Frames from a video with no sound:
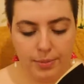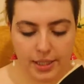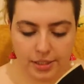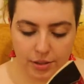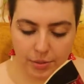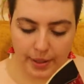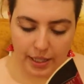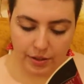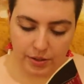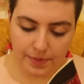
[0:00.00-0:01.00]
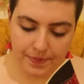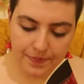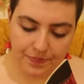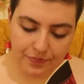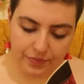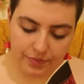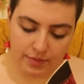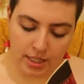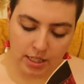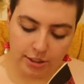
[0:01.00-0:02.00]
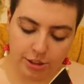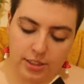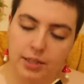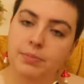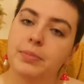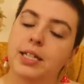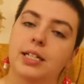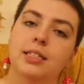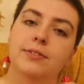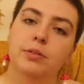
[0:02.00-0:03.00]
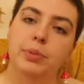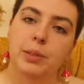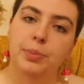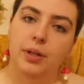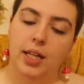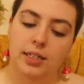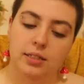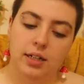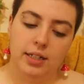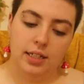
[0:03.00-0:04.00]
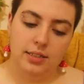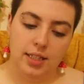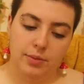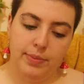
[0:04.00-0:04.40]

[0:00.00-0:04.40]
But it's so about just him meeting different people and talking to